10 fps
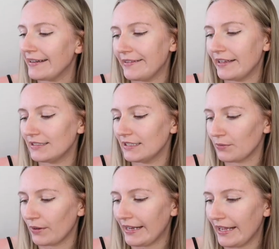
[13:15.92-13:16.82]
And then there's
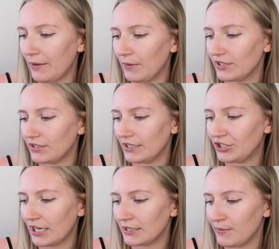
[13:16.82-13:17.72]
this one here, which is a
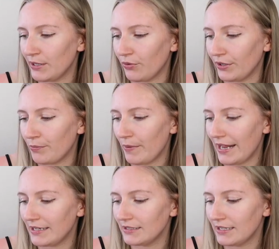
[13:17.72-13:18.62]
jasmine oil
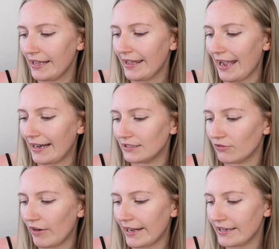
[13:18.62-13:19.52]
blend, and it's
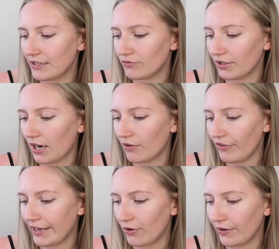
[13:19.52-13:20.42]
a radiance
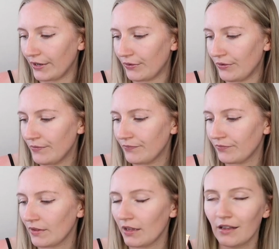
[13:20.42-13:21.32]
recovery oil.
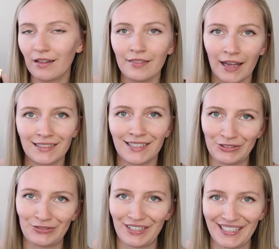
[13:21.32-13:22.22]
That
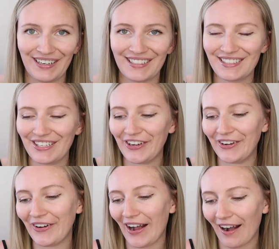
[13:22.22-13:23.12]
sounds really nice
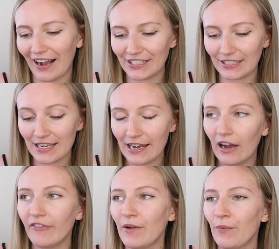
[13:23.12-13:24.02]
too. I just
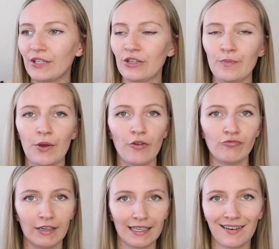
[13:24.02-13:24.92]
love it when you
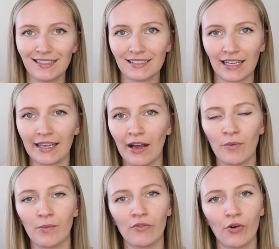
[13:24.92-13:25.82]
put really nice skincare
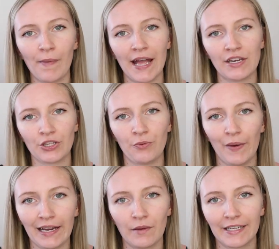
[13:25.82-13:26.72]
on before bed, you
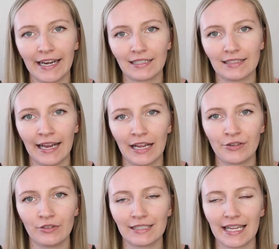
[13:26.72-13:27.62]
wake up the next day
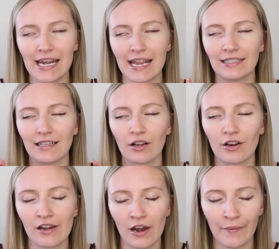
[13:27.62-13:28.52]
and your skin is
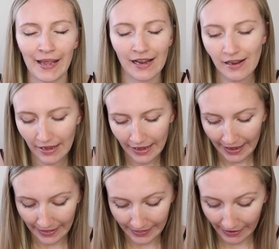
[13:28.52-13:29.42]
glowing.
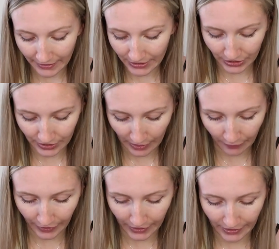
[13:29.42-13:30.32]
There is just
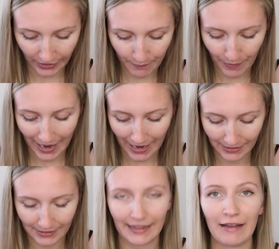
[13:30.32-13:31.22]
nothing that
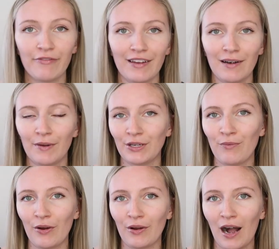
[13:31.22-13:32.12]
compares to that feeling when
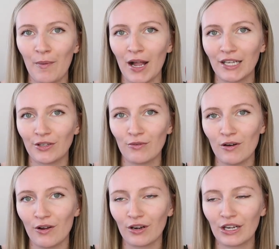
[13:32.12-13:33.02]
you woke up and you
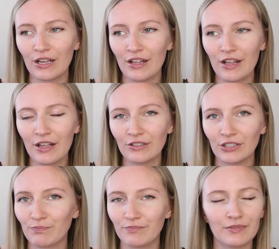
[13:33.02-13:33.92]
look
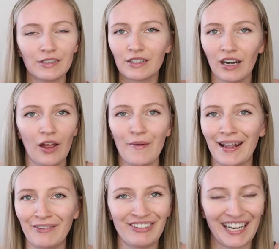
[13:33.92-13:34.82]
just
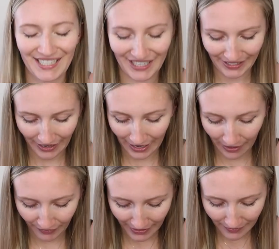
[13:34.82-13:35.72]
glowing and radiant. I
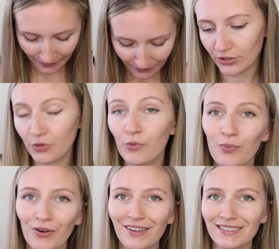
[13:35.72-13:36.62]
love it. There's two
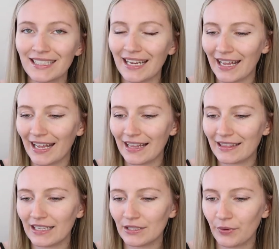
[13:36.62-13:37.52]
more products in
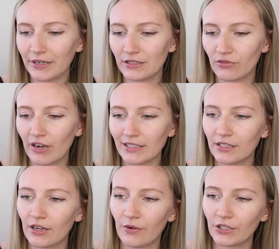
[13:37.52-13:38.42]
here. This one is a
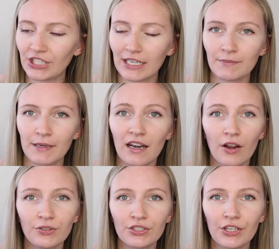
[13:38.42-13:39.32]
retinol jasmine
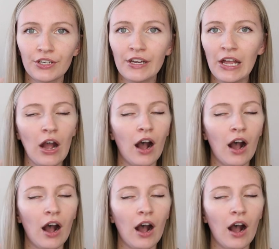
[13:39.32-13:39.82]
lotion.